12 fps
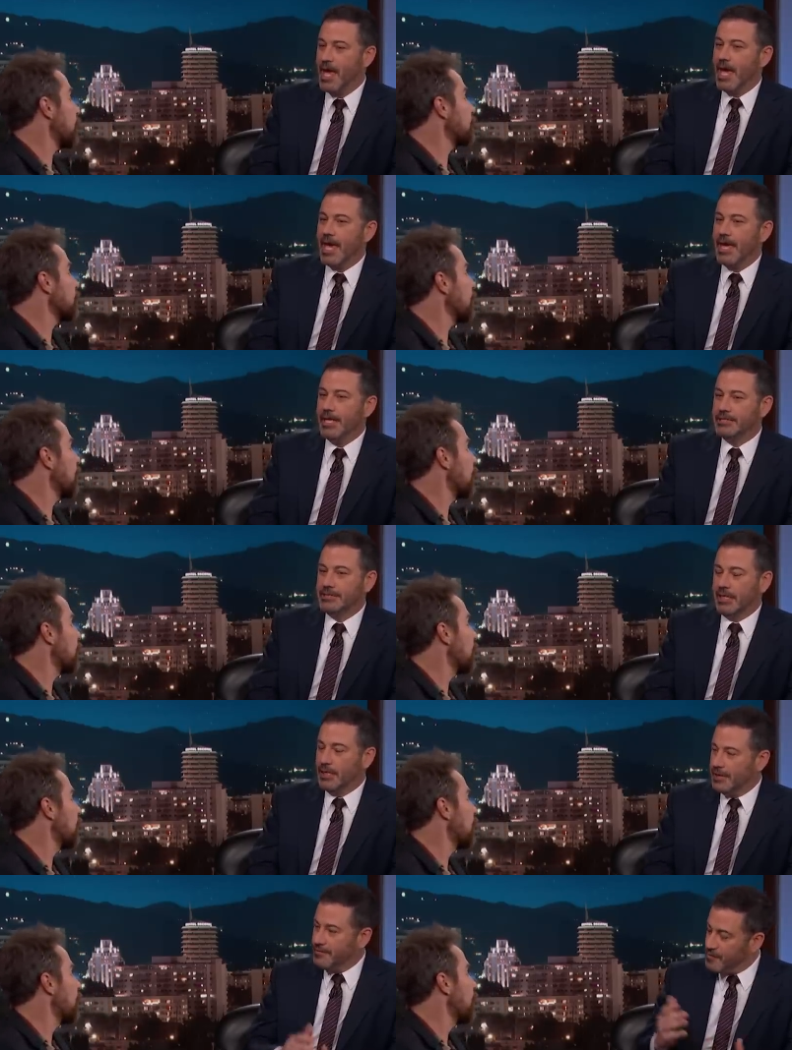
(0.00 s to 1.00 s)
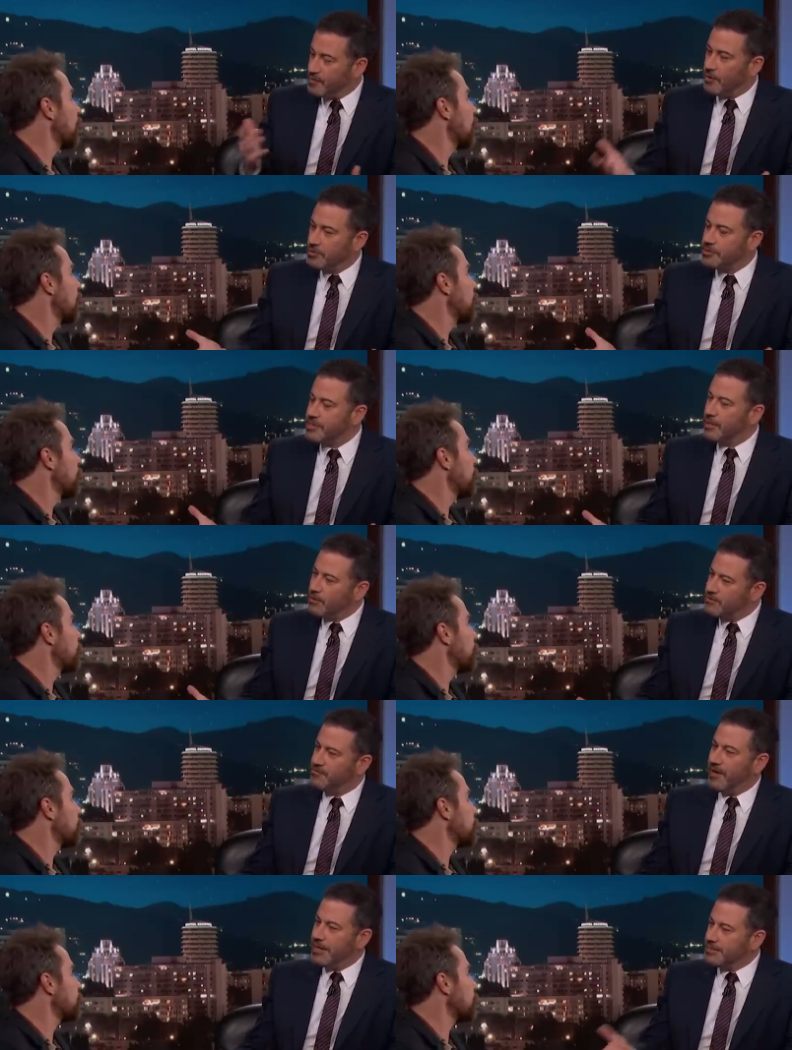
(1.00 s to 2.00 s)
Speaker 1: Thanks a lot. It's uh, for those, you know,
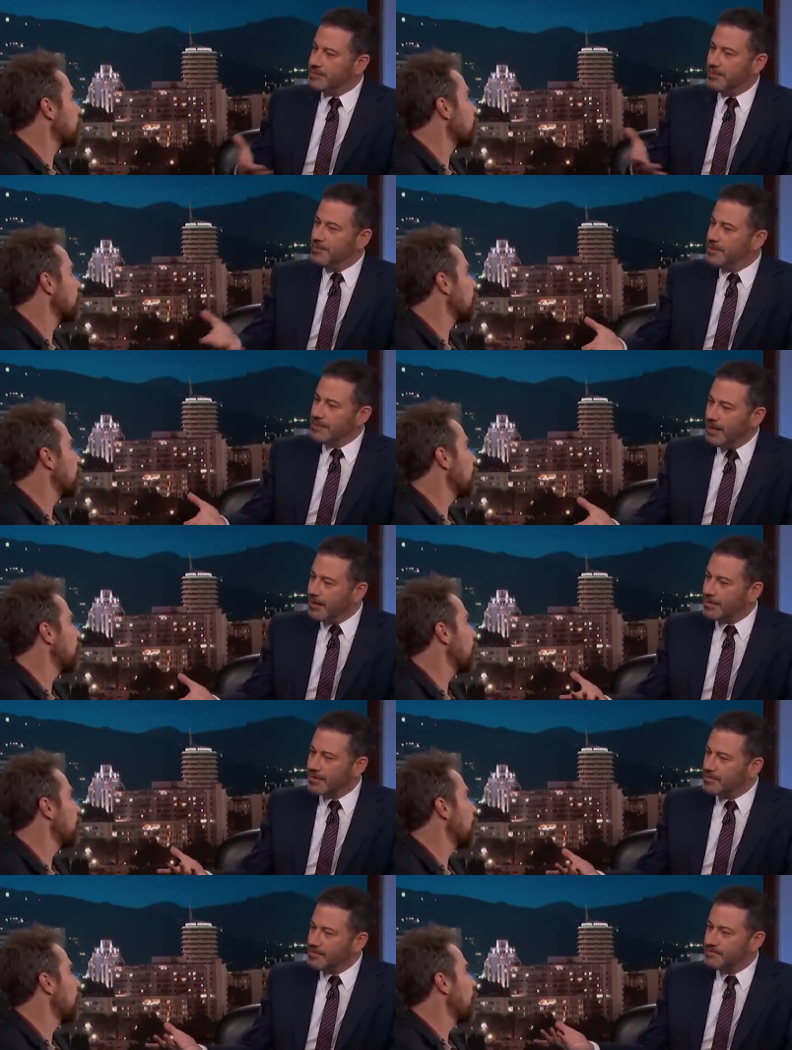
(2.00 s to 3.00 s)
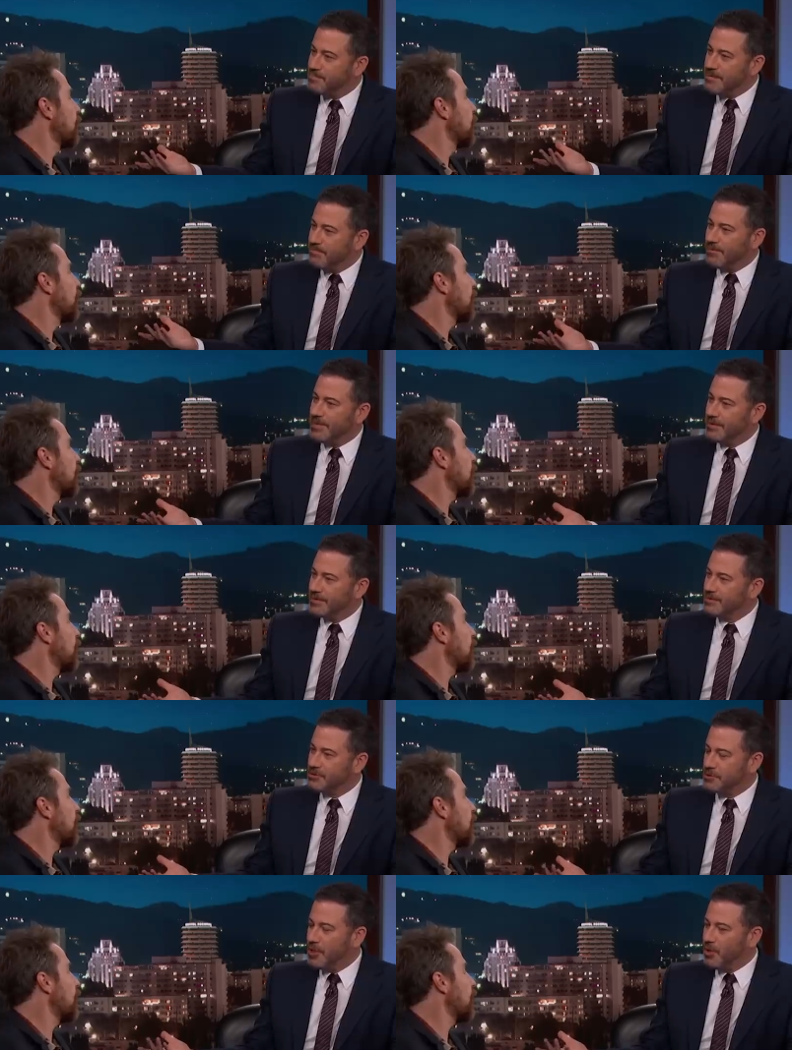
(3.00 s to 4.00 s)
it's funny. Some of the younger people here at
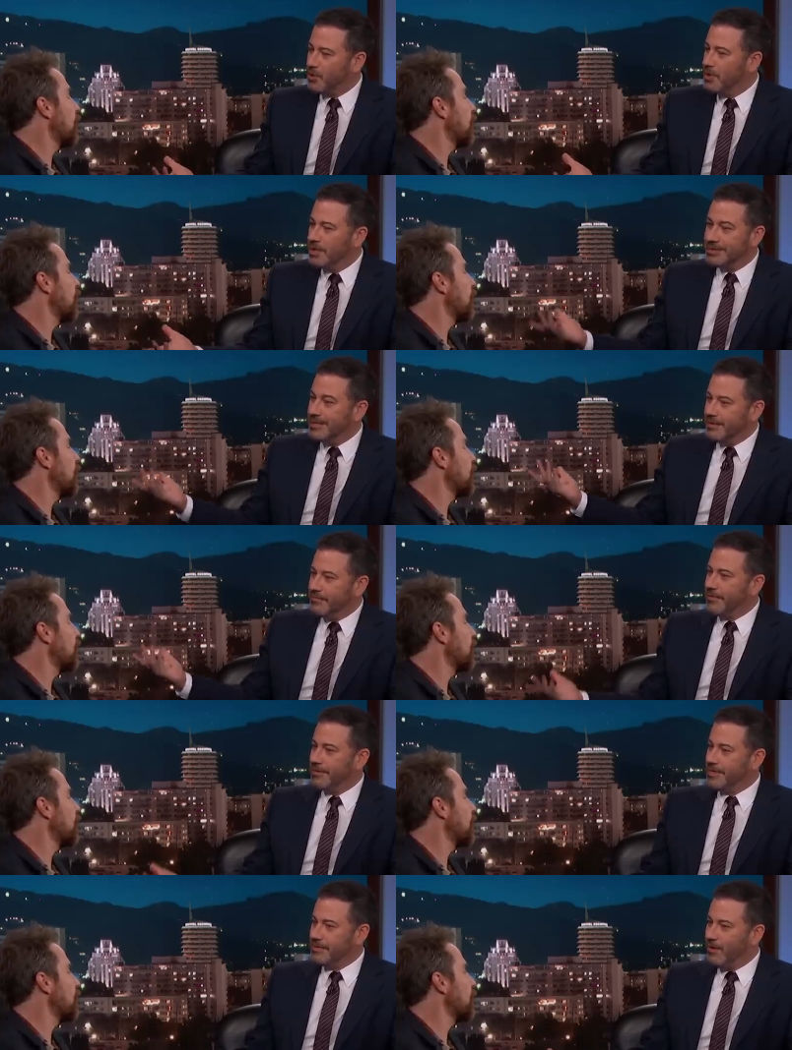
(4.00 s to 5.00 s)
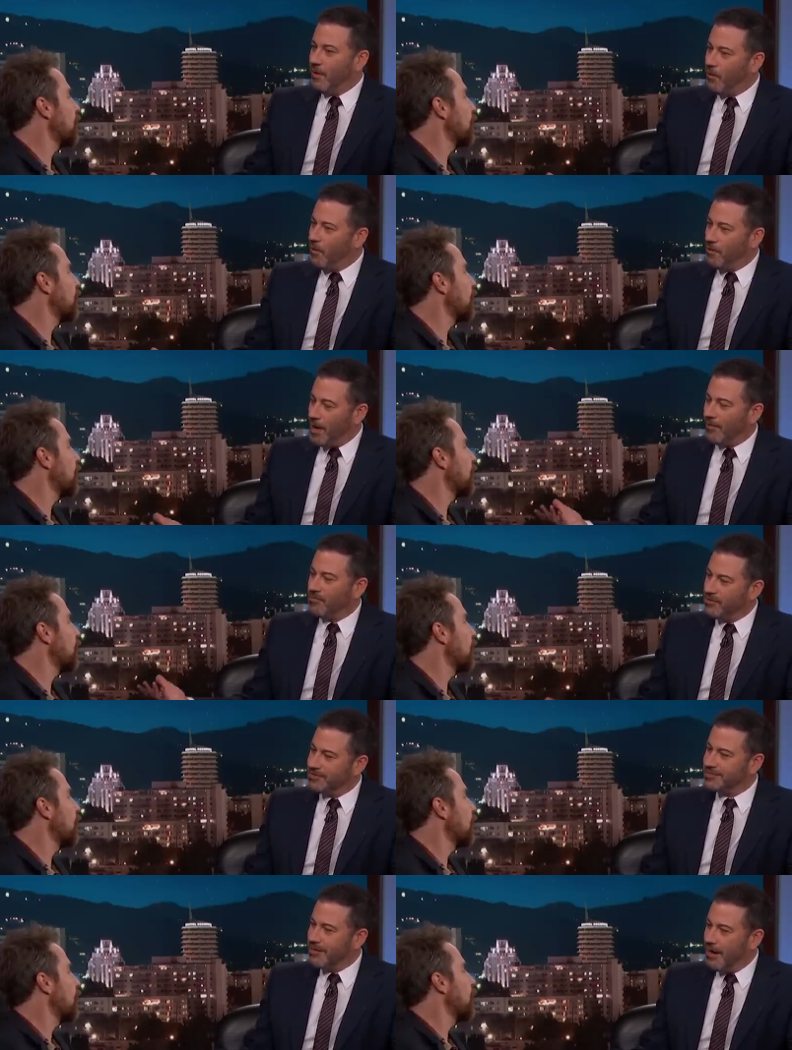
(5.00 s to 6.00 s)
the show didn't really know about
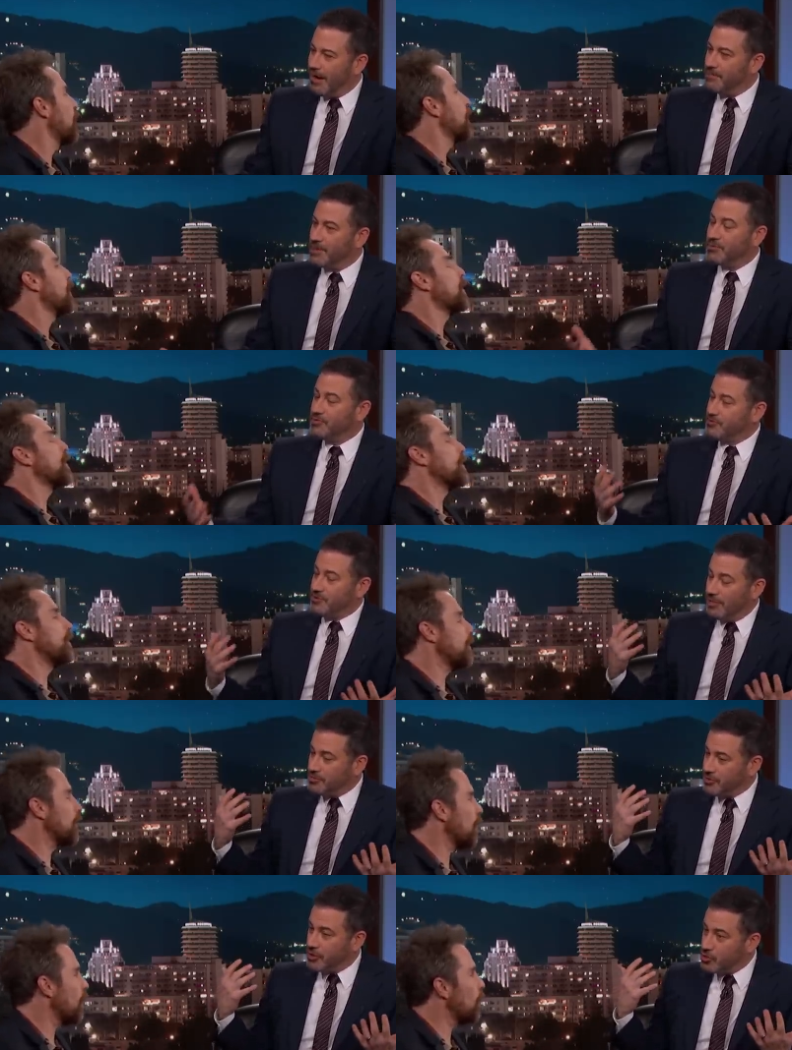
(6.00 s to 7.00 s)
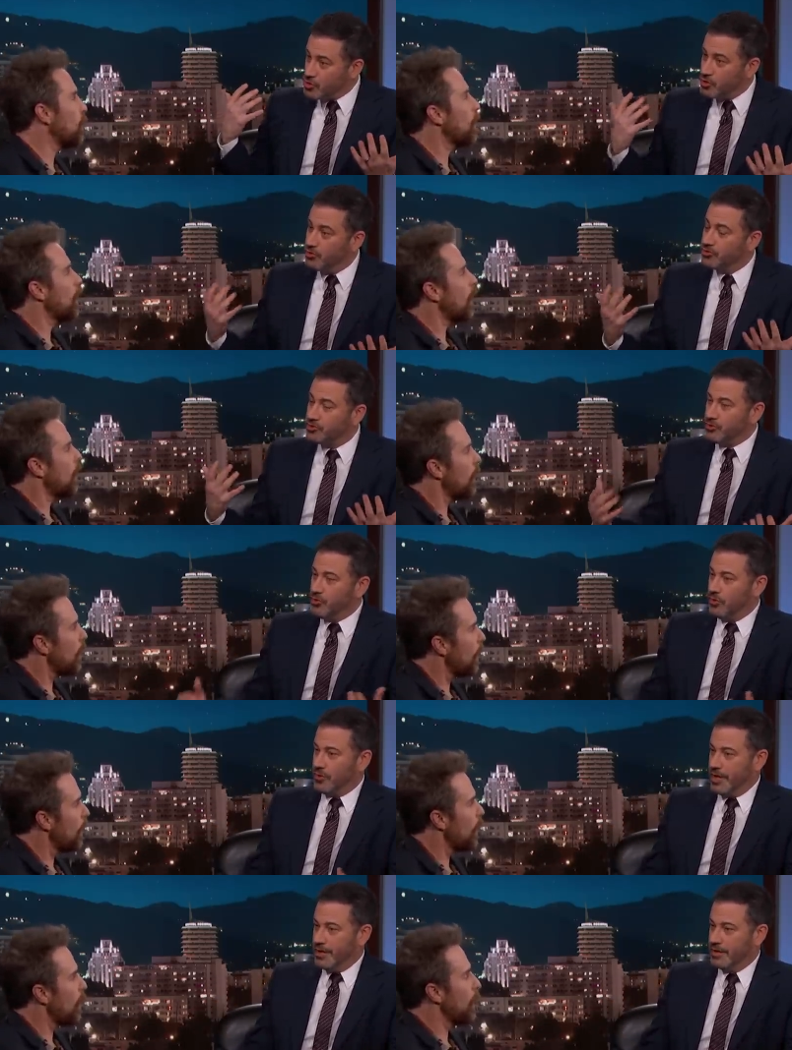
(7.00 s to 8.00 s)
this guy, but it was such you know, a
Speaker 2: huge
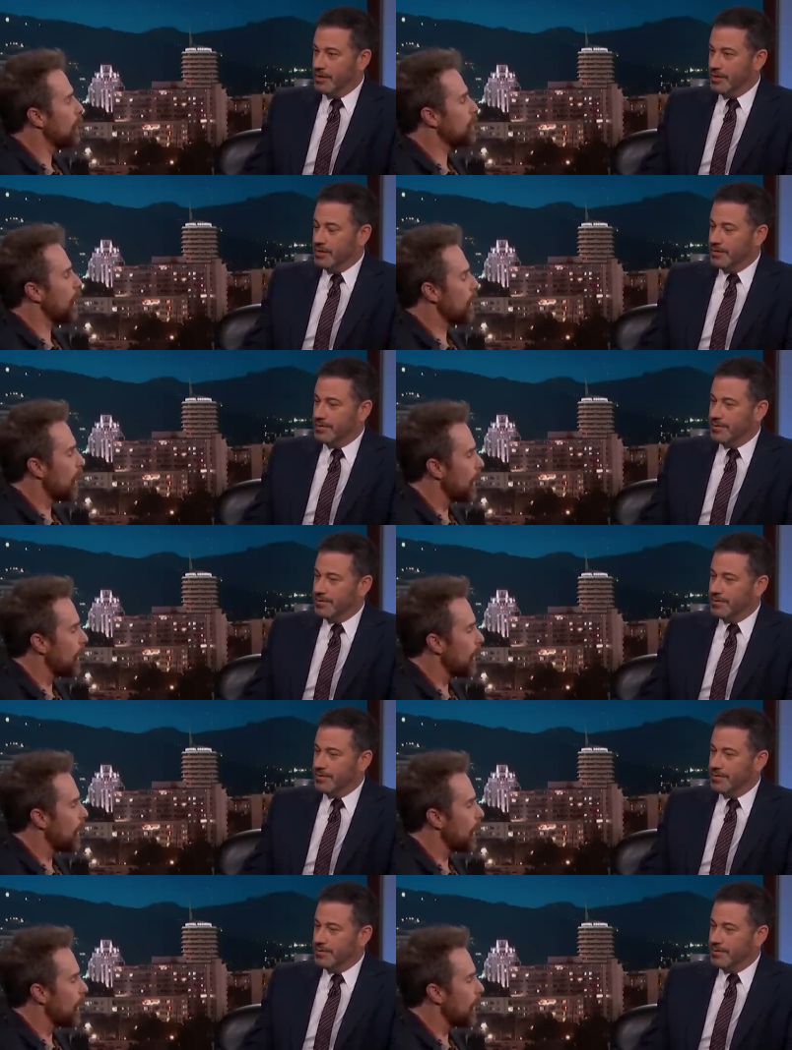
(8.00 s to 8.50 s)
story. It's it,